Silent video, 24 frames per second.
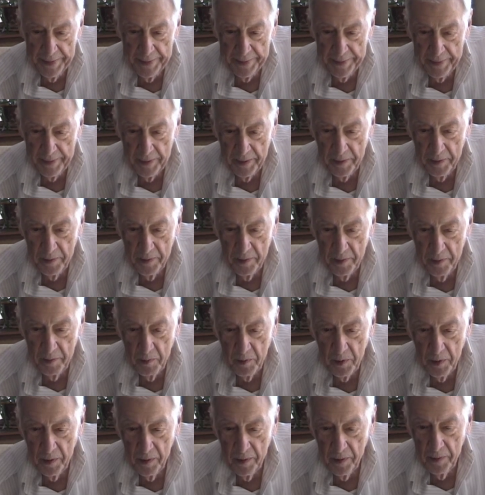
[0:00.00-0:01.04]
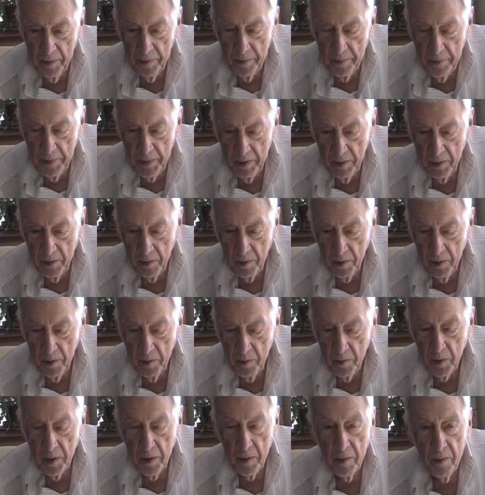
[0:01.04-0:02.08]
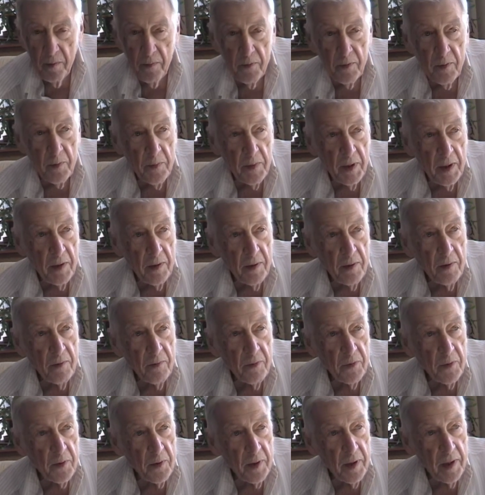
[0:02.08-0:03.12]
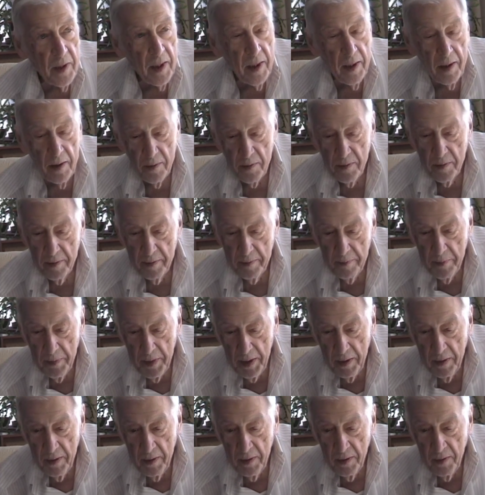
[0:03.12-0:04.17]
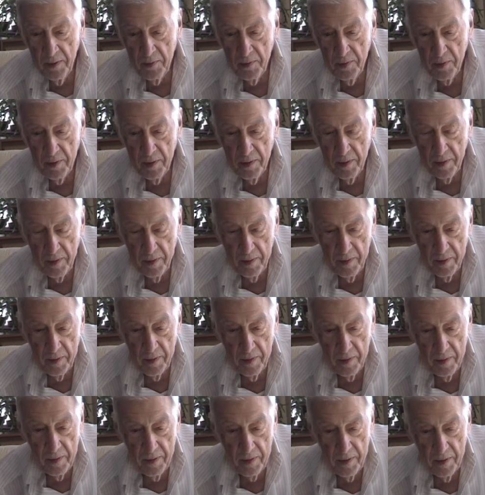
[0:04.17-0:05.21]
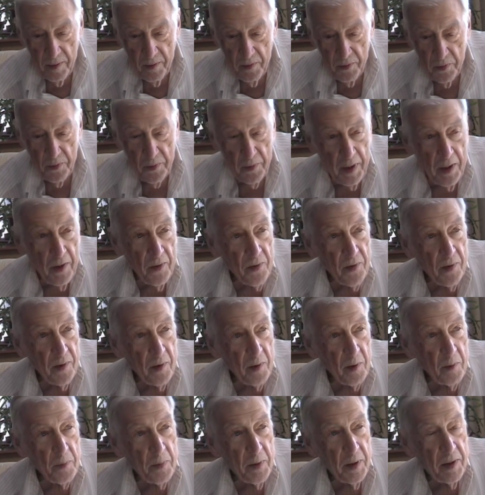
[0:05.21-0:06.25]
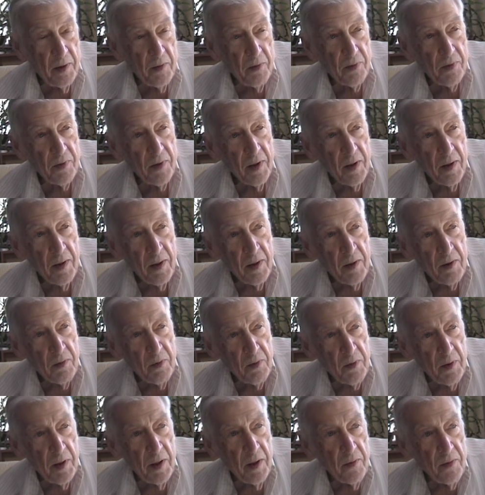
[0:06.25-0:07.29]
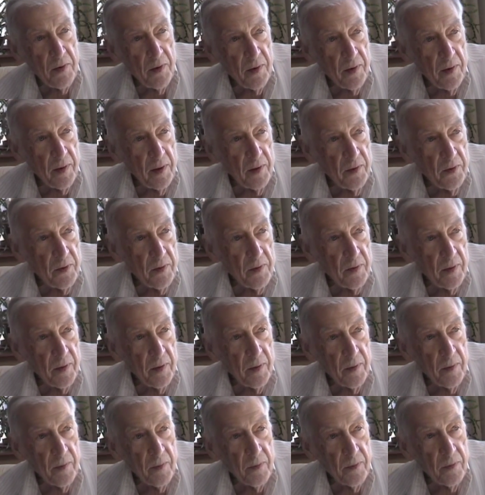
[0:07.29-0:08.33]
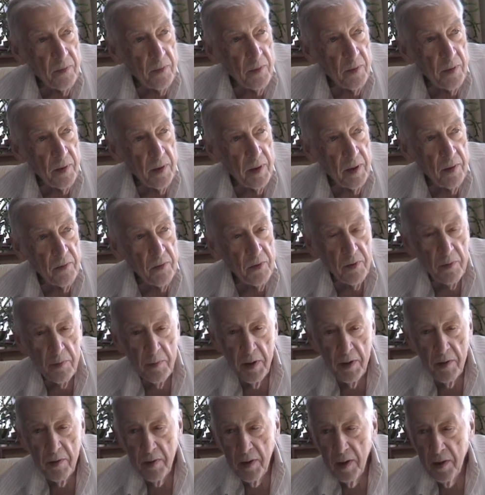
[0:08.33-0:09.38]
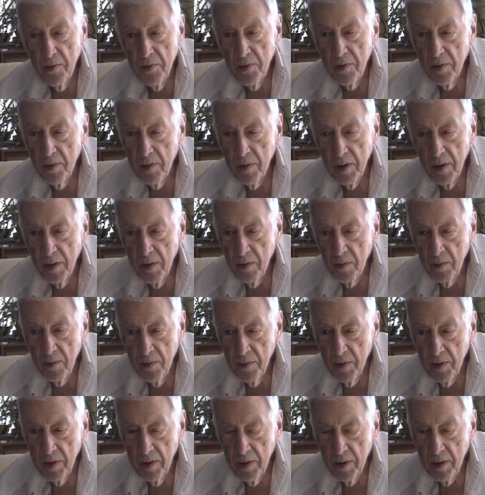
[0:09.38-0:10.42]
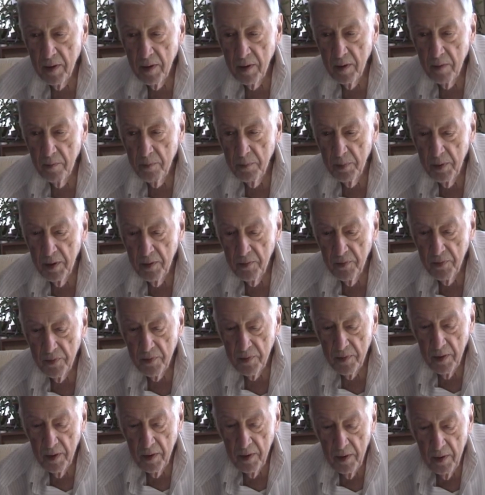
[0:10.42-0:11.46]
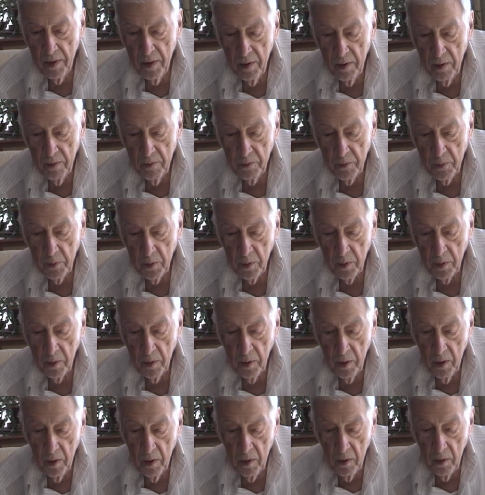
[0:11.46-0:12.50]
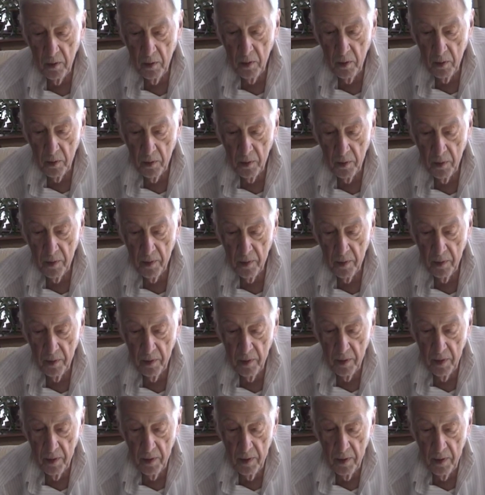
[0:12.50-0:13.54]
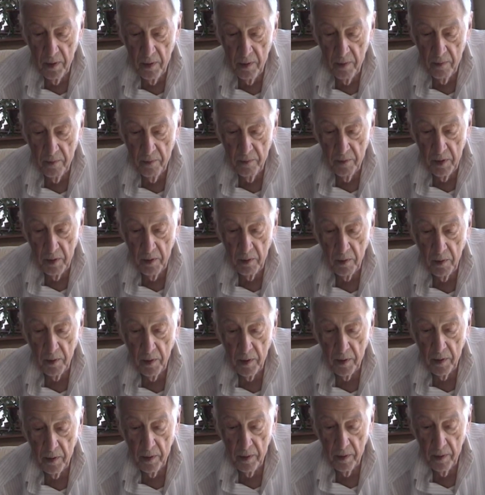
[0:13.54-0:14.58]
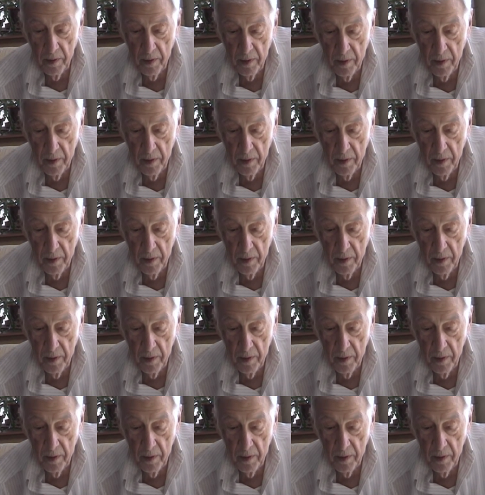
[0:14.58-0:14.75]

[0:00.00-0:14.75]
The early one from 1948, is a kind of strange little piece. Strange, at least for the instrumentation. I don't think any piece for horn, viola,